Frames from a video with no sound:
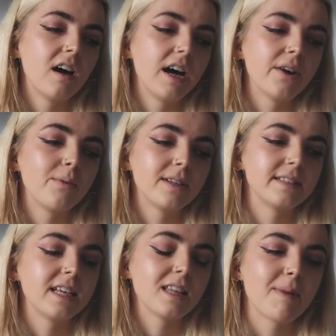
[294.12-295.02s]
I don't want to
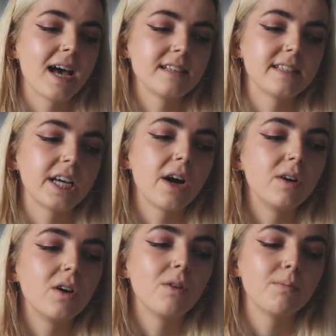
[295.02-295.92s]
see them as they go
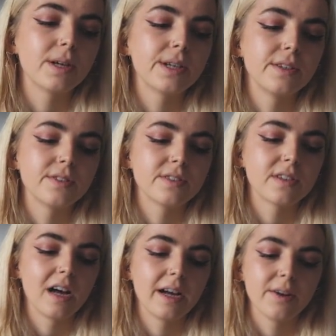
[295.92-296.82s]
along, because
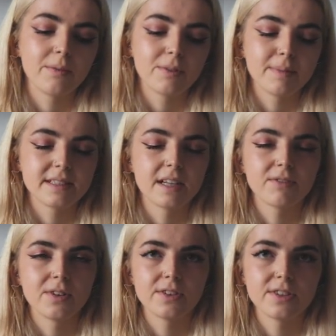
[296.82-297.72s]
I don't want to be
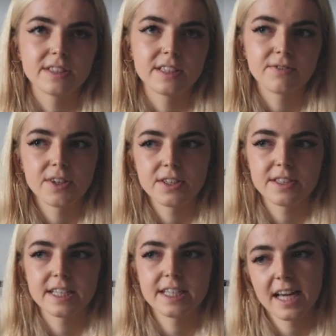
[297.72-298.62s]
self-conscious in the
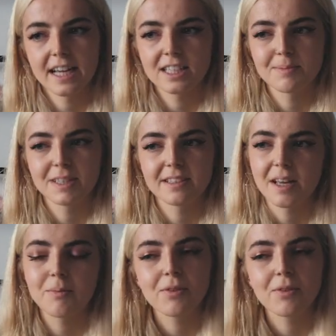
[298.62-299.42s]
photos that he takes, because I